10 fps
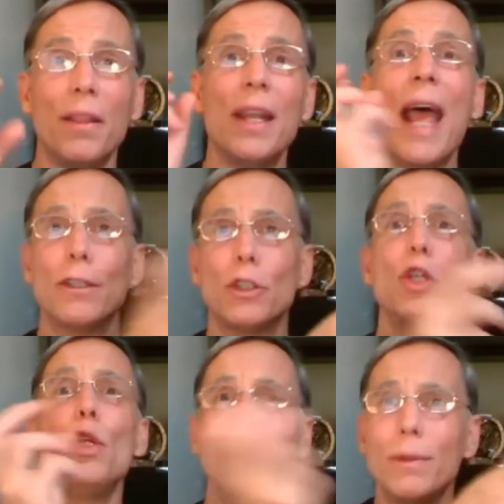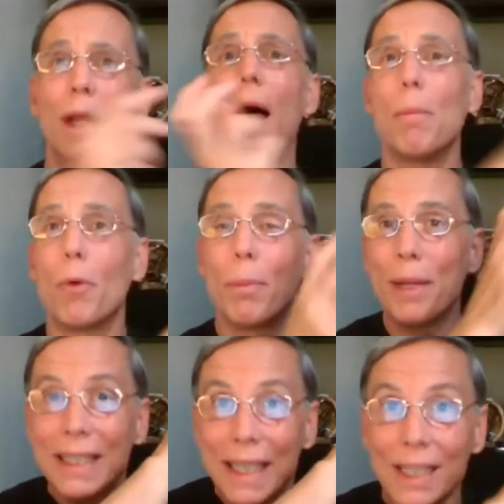then has to use a lot more
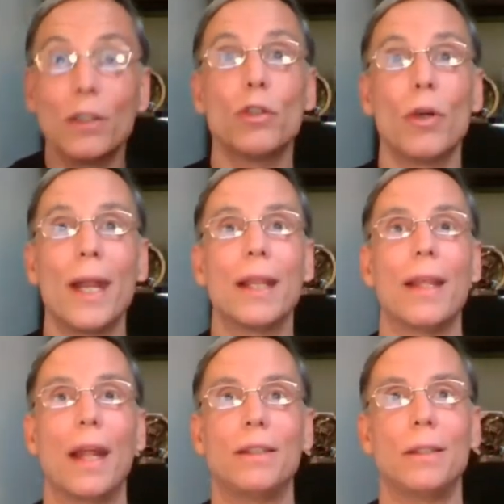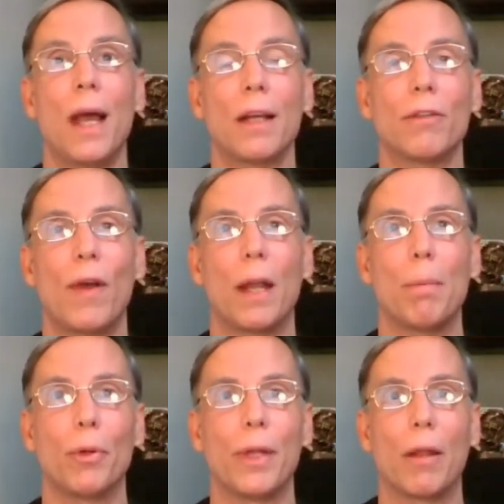B six to try to get that detoxified and
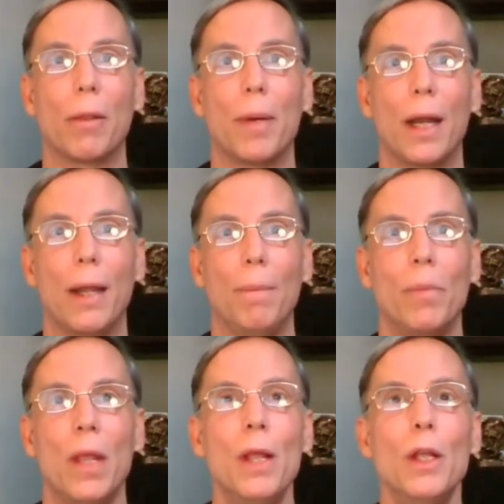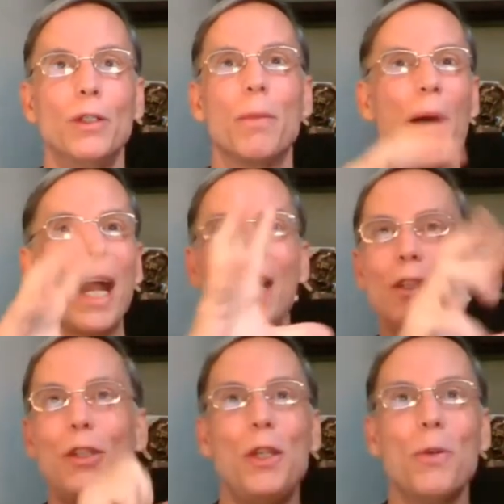pulled out of the body. So the body
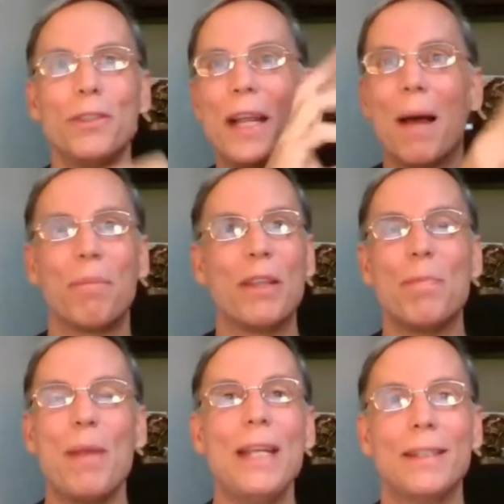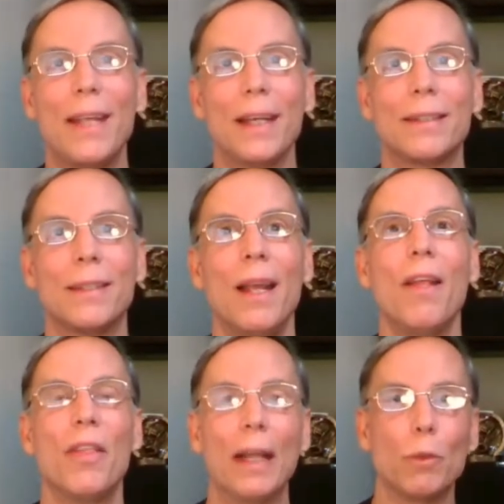is using up this B six.
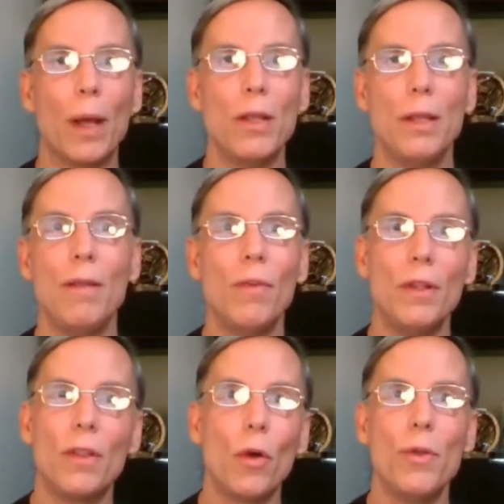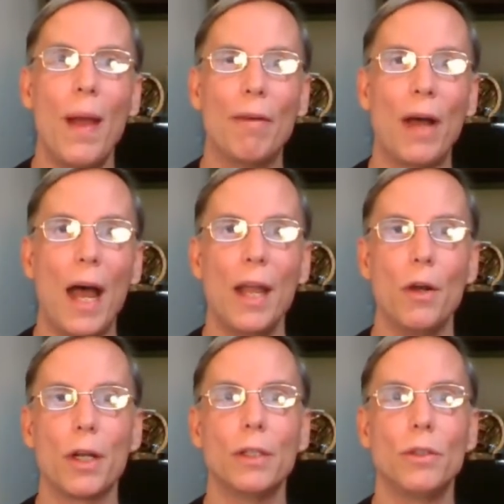That's why you, even though you have
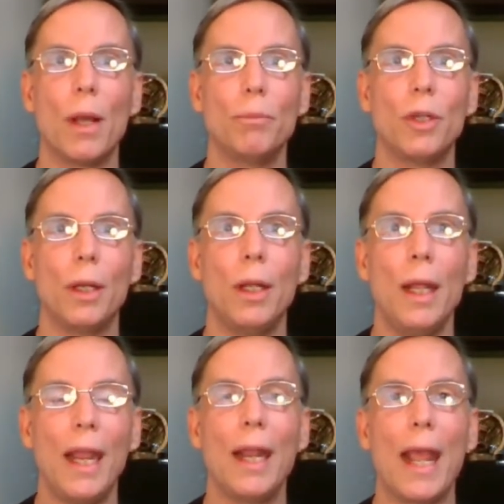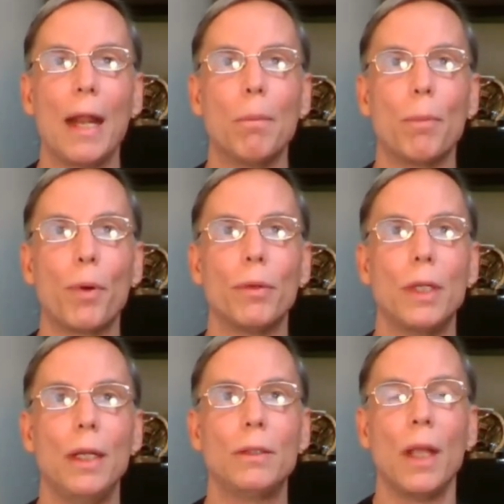higher consumption in animal
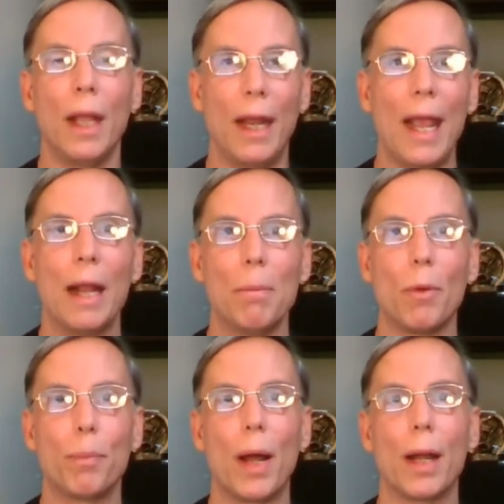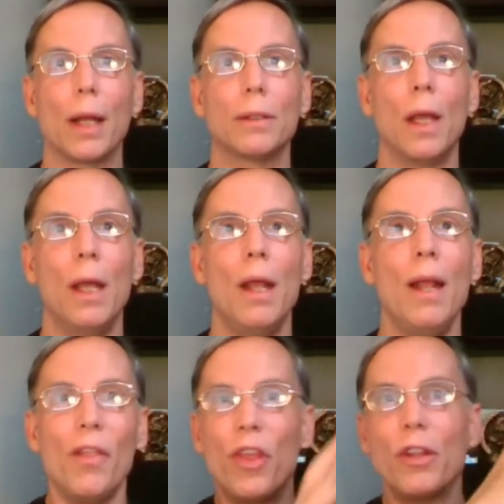proteins and animal products,
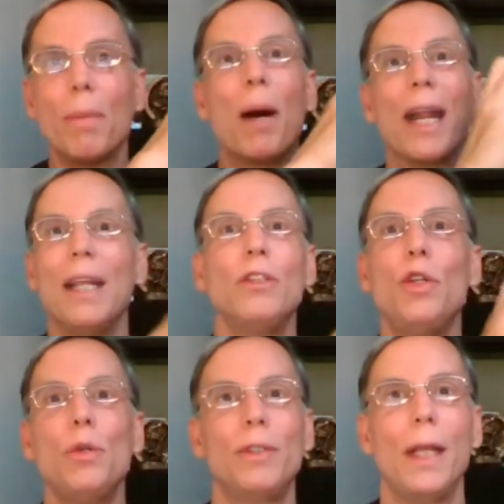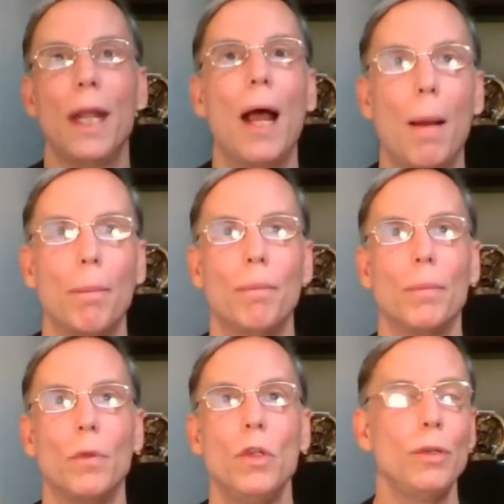that the body is using it up,
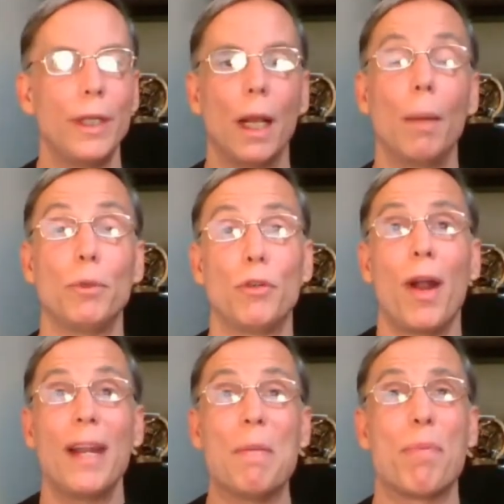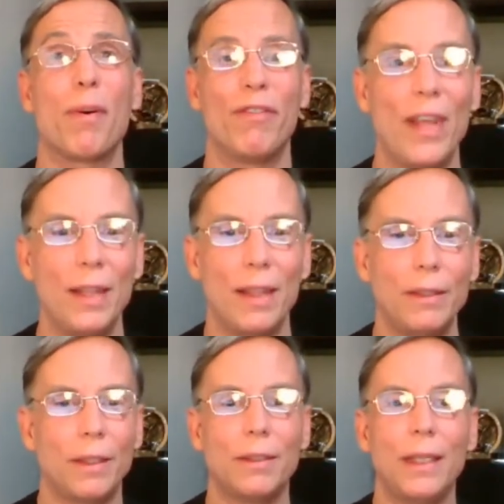using it up to try to prevent
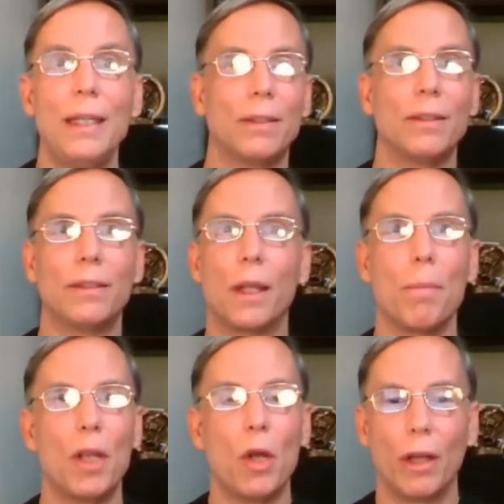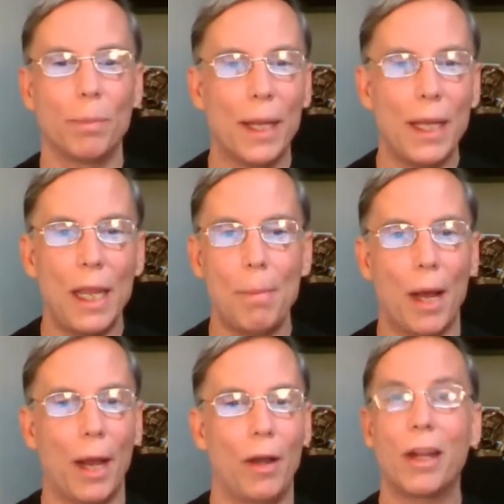these diseases that can be caused by heme
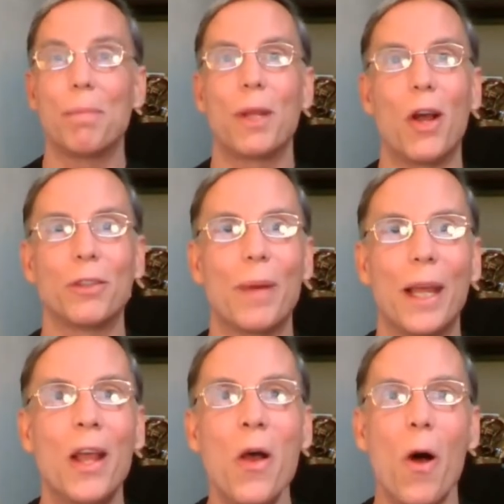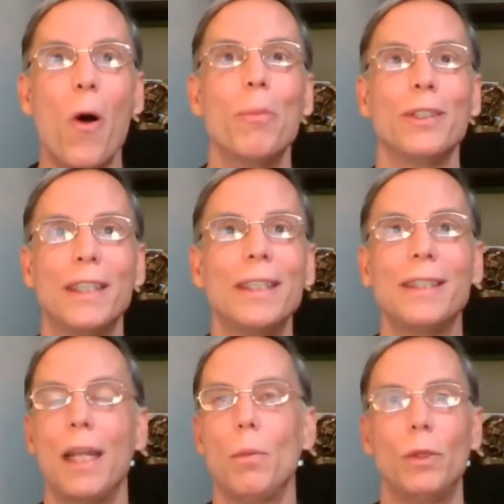iron, can be caused by
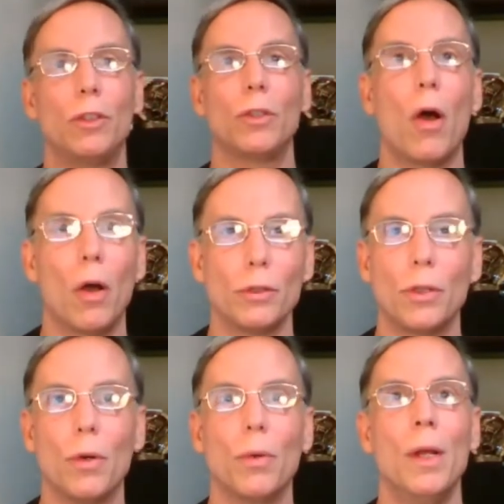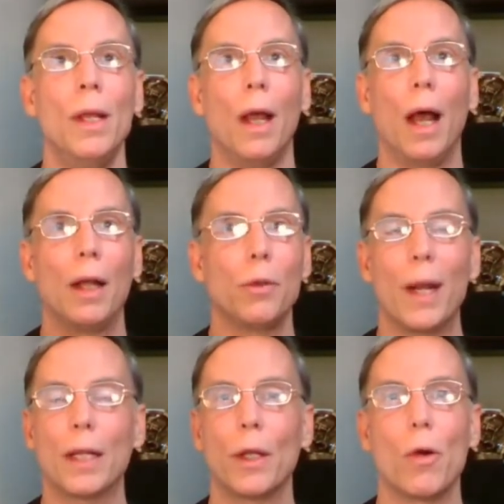homocysteine, which is also uh,
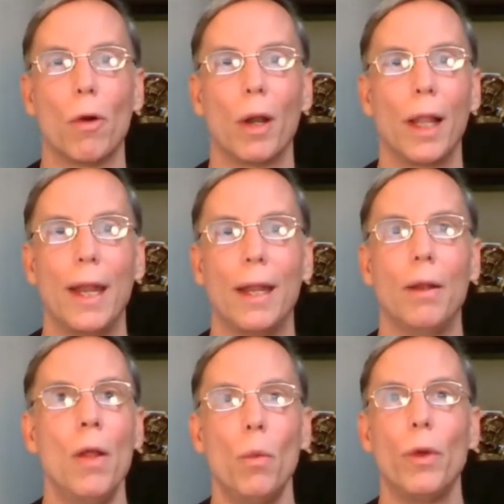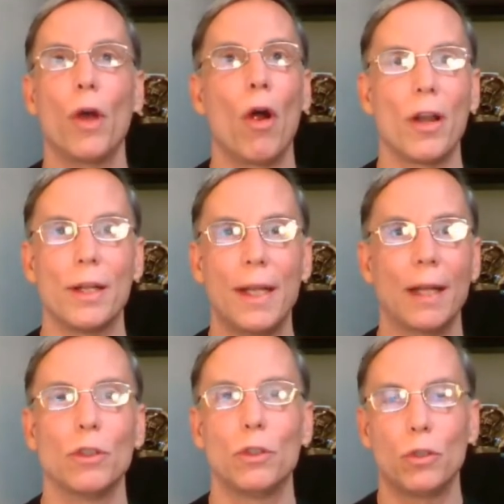directly correlated with heart
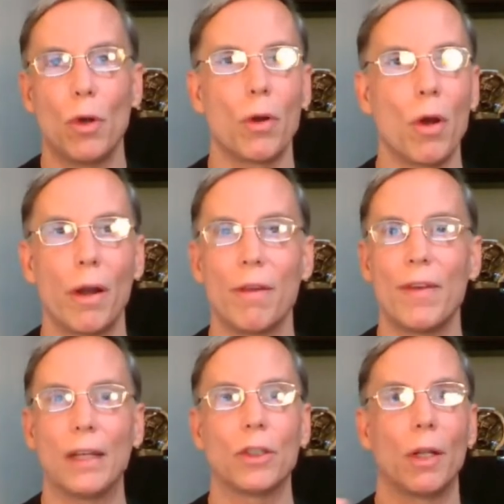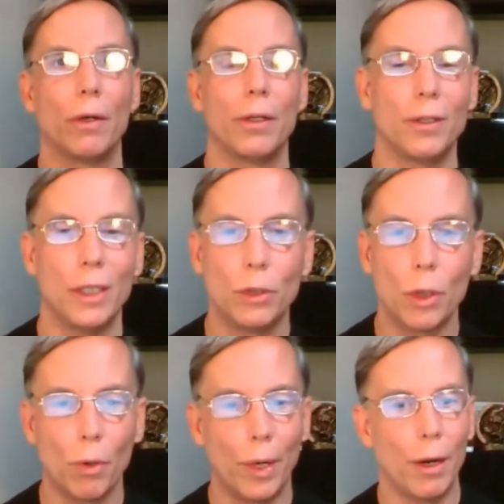attacks and stroke, cardiovascular disease,
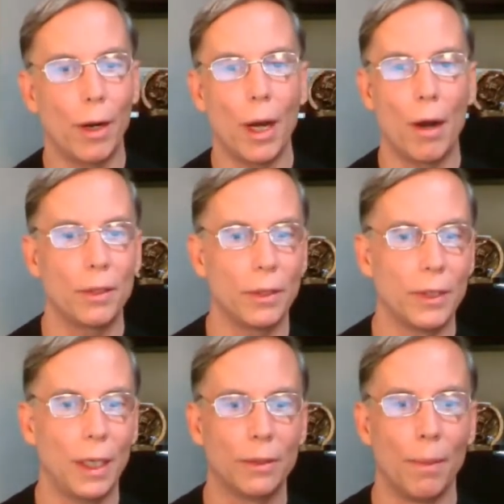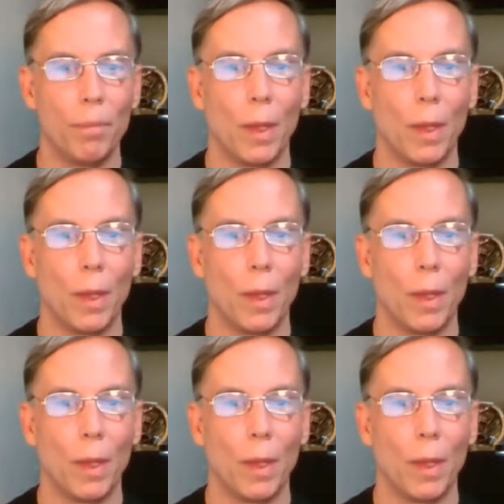coronary heart disease.